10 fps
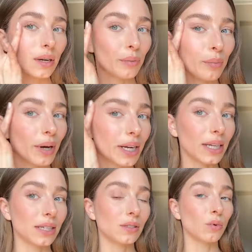But it
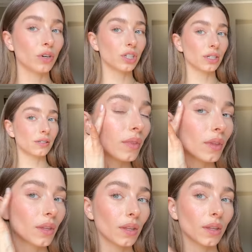is gorgeous.
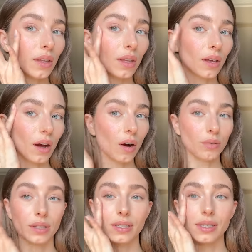Oh,
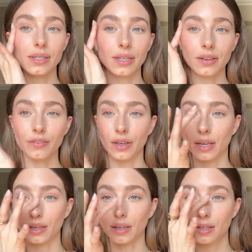this is
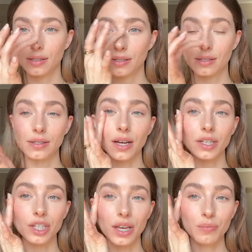giving
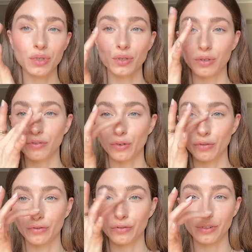such a beautiful
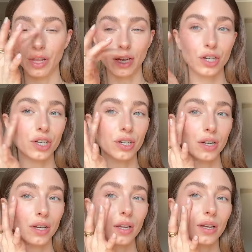flush.
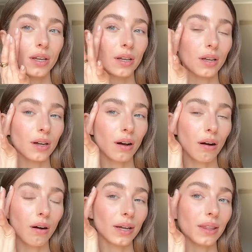
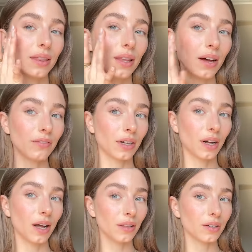Oh, I love the
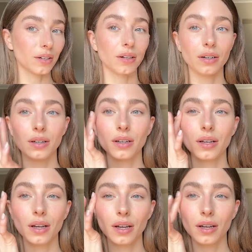color.
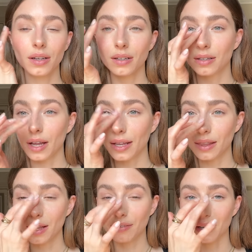I
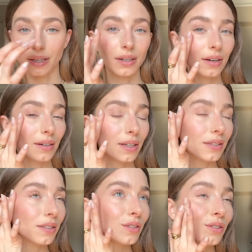love it.
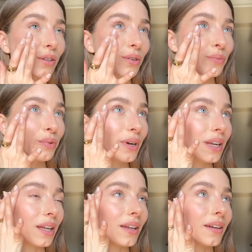It's so
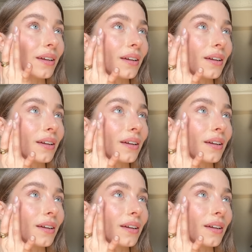pretty.